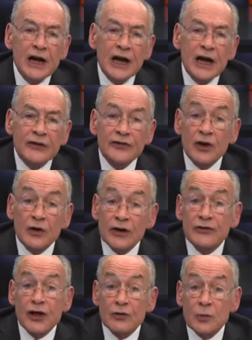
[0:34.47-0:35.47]
Uh, so,
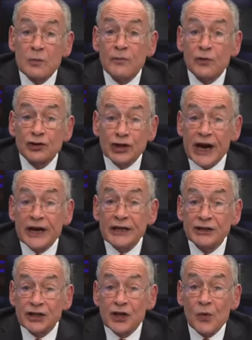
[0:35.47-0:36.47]
is there room for
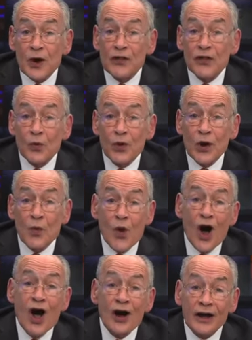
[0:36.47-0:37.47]
change in the way that we
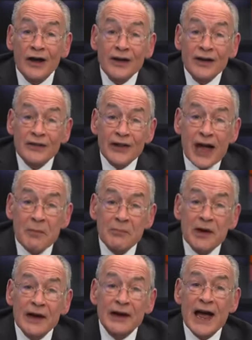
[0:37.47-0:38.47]
work? The
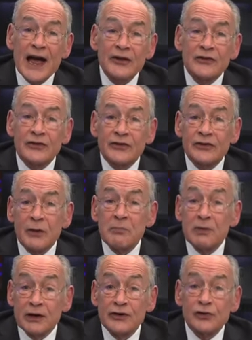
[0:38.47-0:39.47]
campaign has
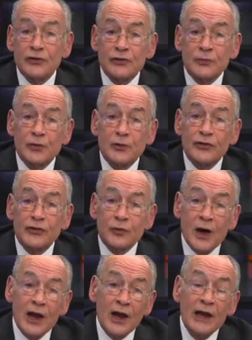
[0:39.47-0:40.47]
some political support
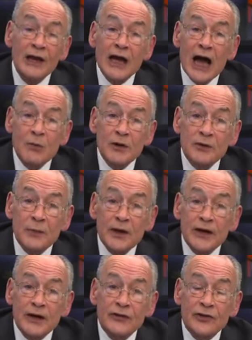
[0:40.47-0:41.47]
as well, and we're
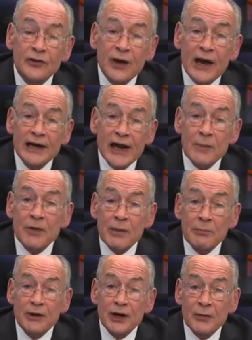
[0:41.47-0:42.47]
speaking to a Labour
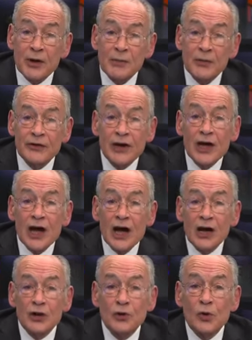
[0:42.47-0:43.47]
MP in a moment
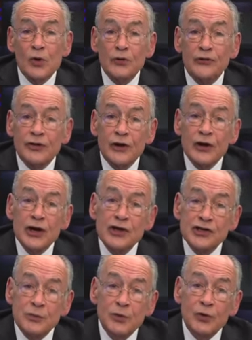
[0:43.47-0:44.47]
uh, who also
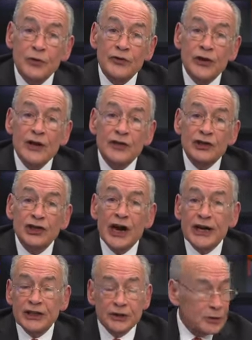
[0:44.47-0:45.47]
supports the
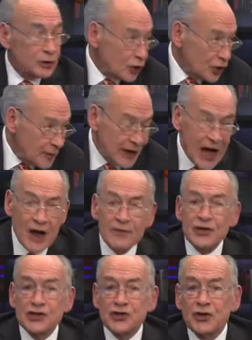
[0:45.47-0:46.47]
change. But joining me
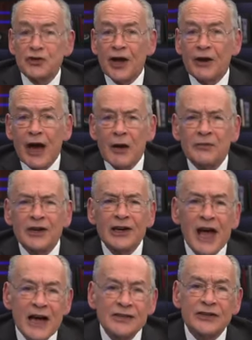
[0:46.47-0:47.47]
live in the studio now, I'm
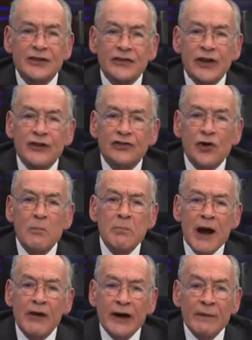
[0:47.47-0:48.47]
delighted to say, is Jon
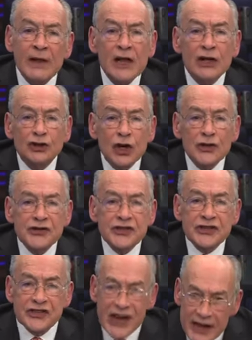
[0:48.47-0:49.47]
Berry. Jon's
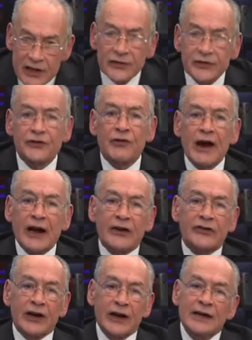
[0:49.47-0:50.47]
the sales
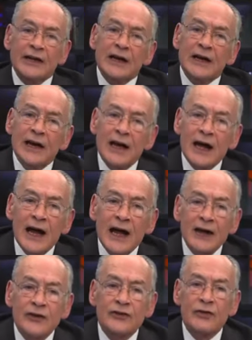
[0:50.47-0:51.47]
director uh,
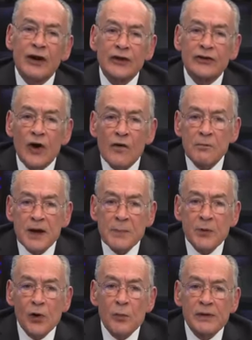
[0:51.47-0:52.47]
and director of
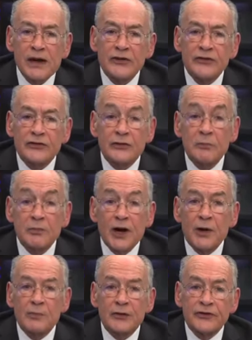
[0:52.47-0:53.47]
People, Places and
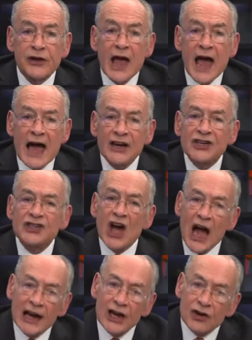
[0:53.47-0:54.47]
Purpose at
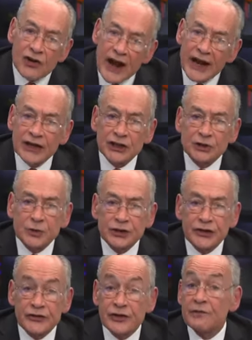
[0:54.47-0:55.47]
Tyler Grange,
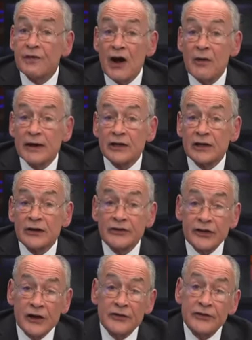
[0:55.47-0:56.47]
which is an environmental
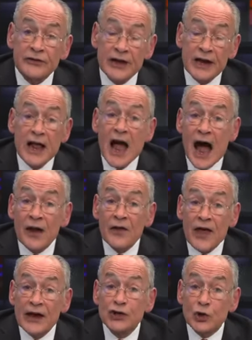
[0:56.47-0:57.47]
consultancy,
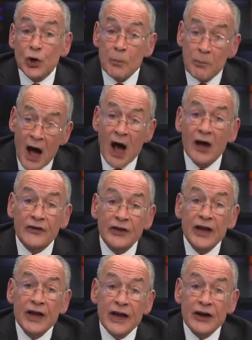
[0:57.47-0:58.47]
and they took
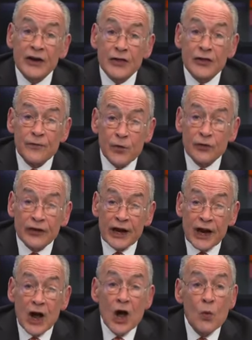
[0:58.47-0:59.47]
part in the four
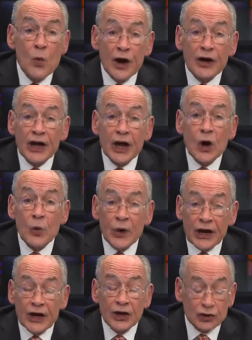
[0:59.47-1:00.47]
day working
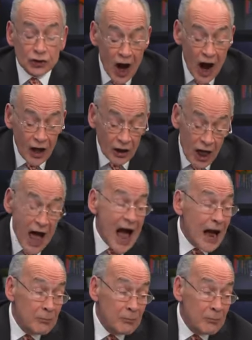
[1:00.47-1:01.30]
week trial style.